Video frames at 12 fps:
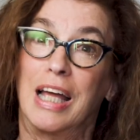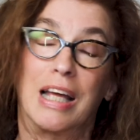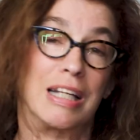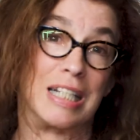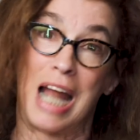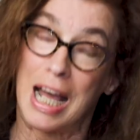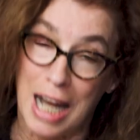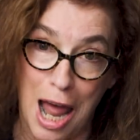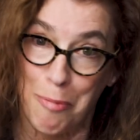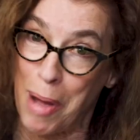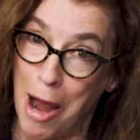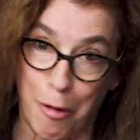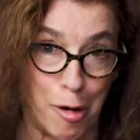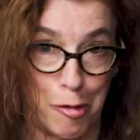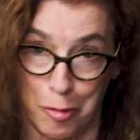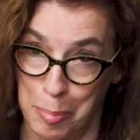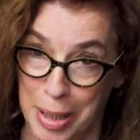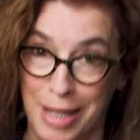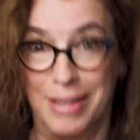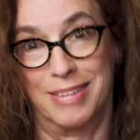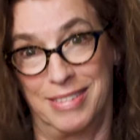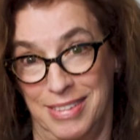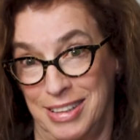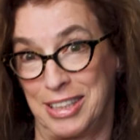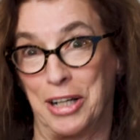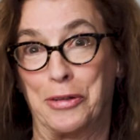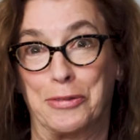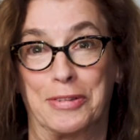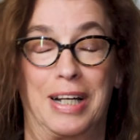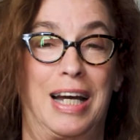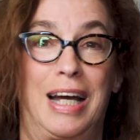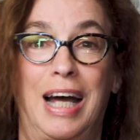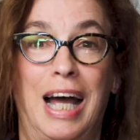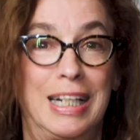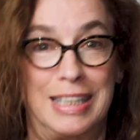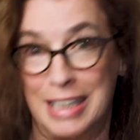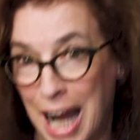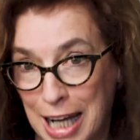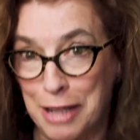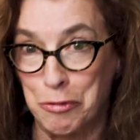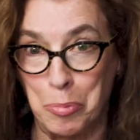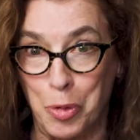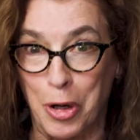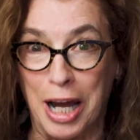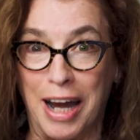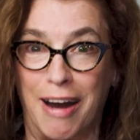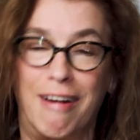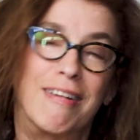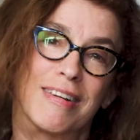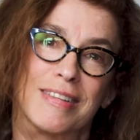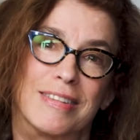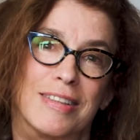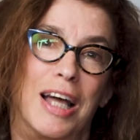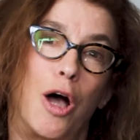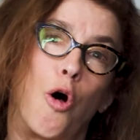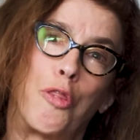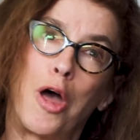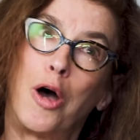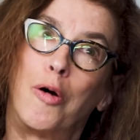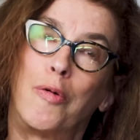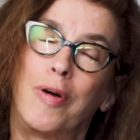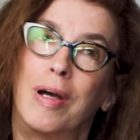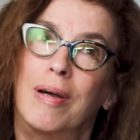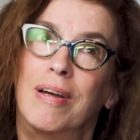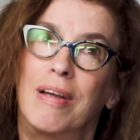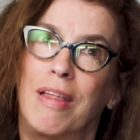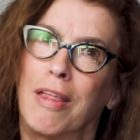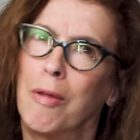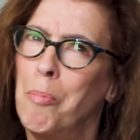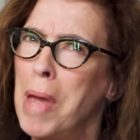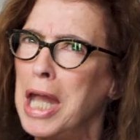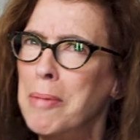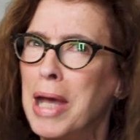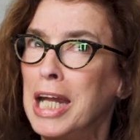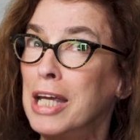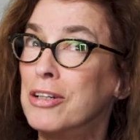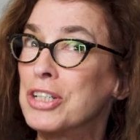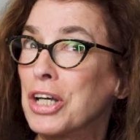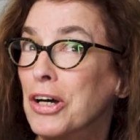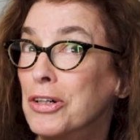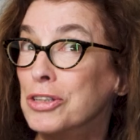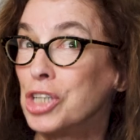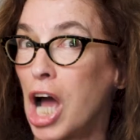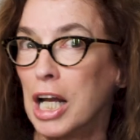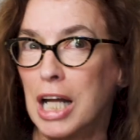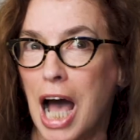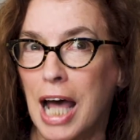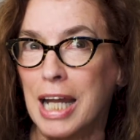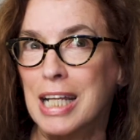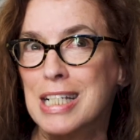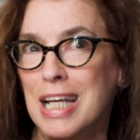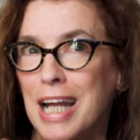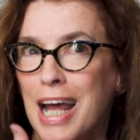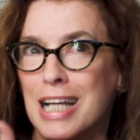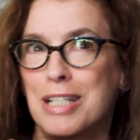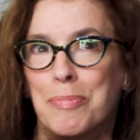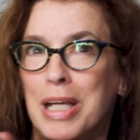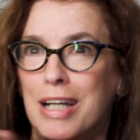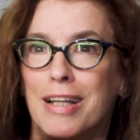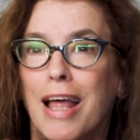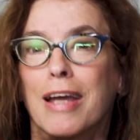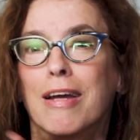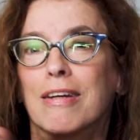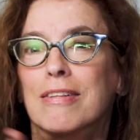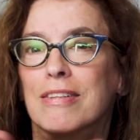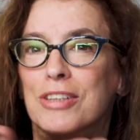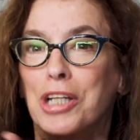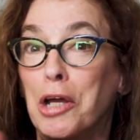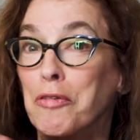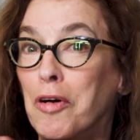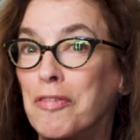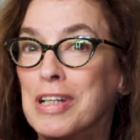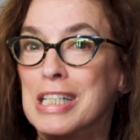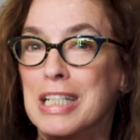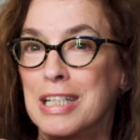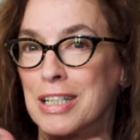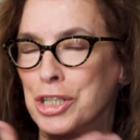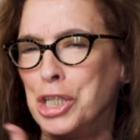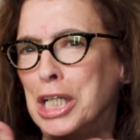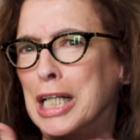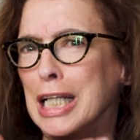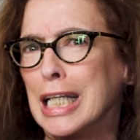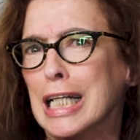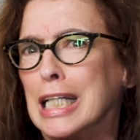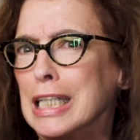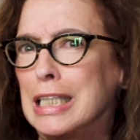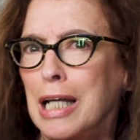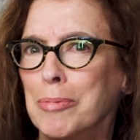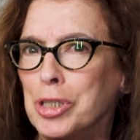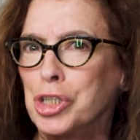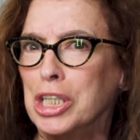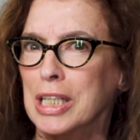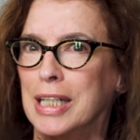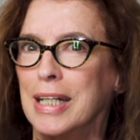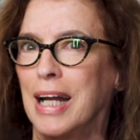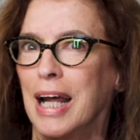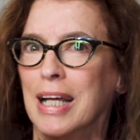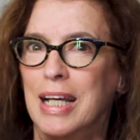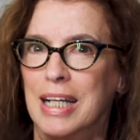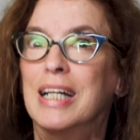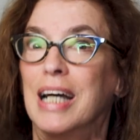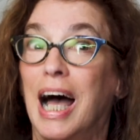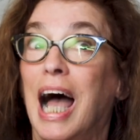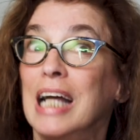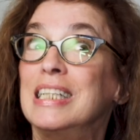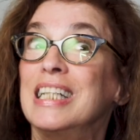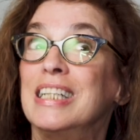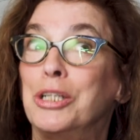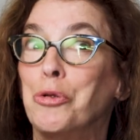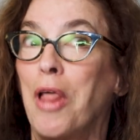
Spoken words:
He's not going to have power over me, so I did not give him more hair. Although... Many, many years ago, John Gotti did ask me to shave off his chin a little, double chin, and I did do